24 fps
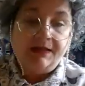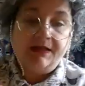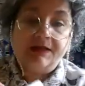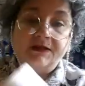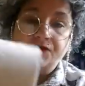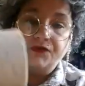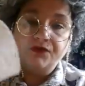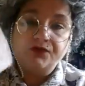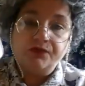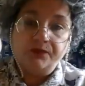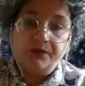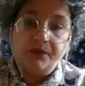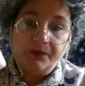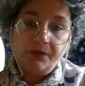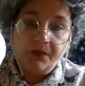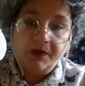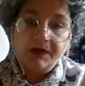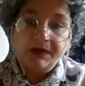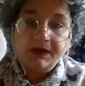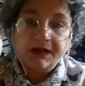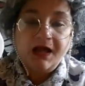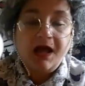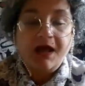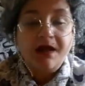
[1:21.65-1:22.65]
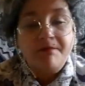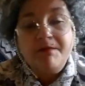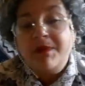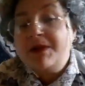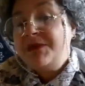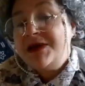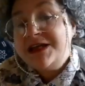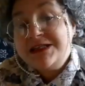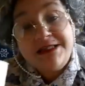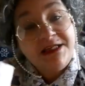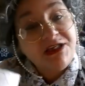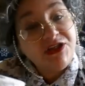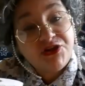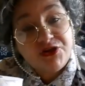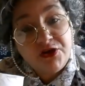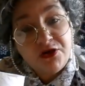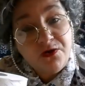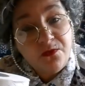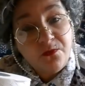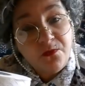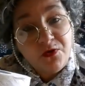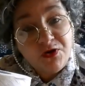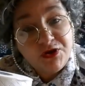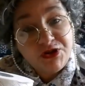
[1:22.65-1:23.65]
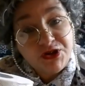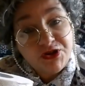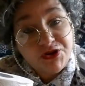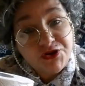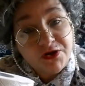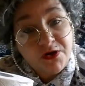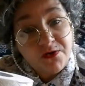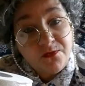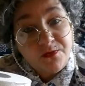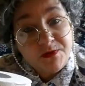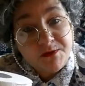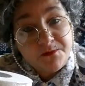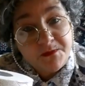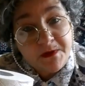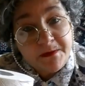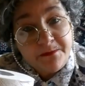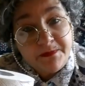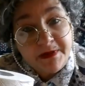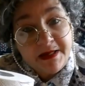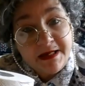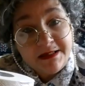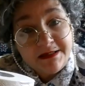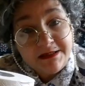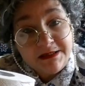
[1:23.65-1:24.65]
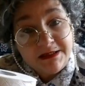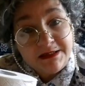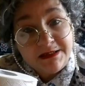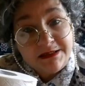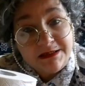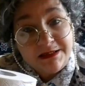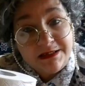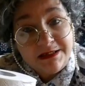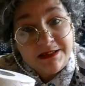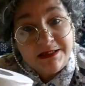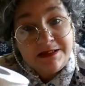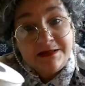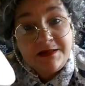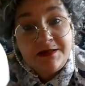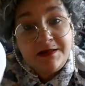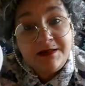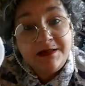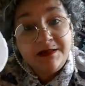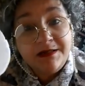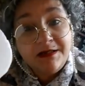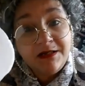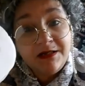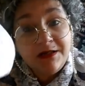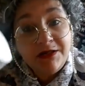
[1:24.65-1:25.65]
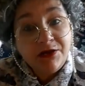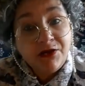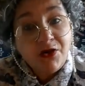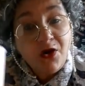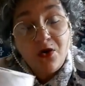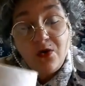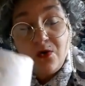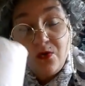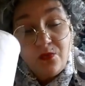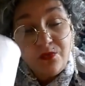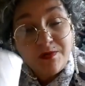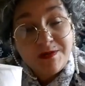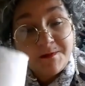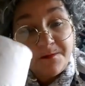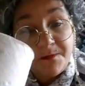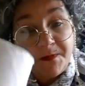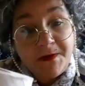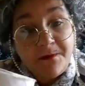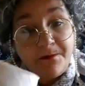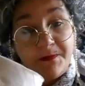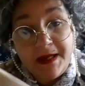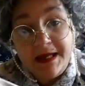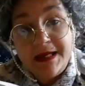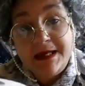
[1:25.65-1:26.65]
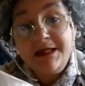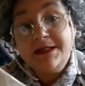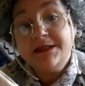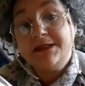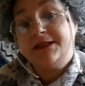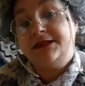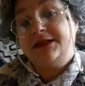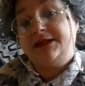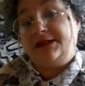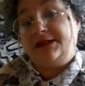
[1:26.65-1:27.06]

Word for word: You know, Mrs Doubtwater's always prepared, dear. Always prepared.